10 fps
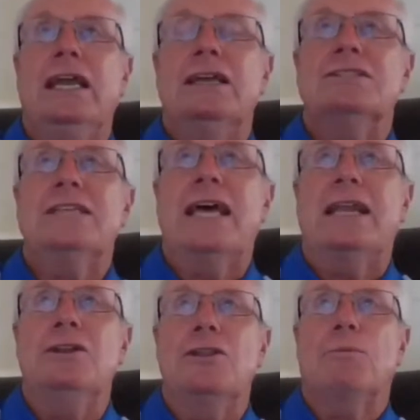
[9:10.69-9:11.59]
is
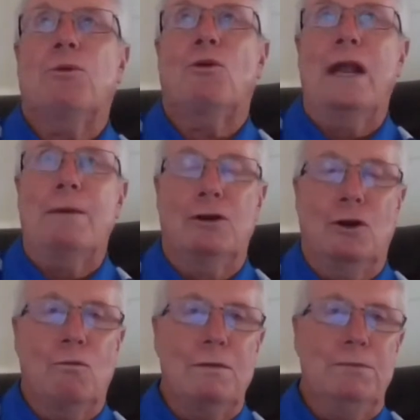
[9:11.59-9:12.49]
that another
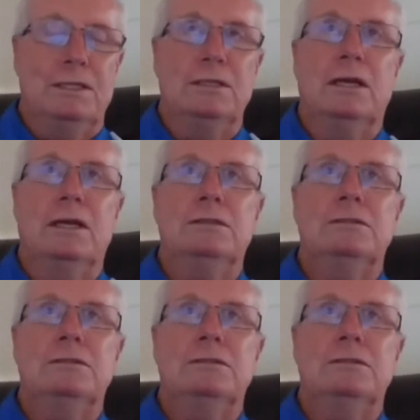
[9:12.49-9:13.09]
parameter we've been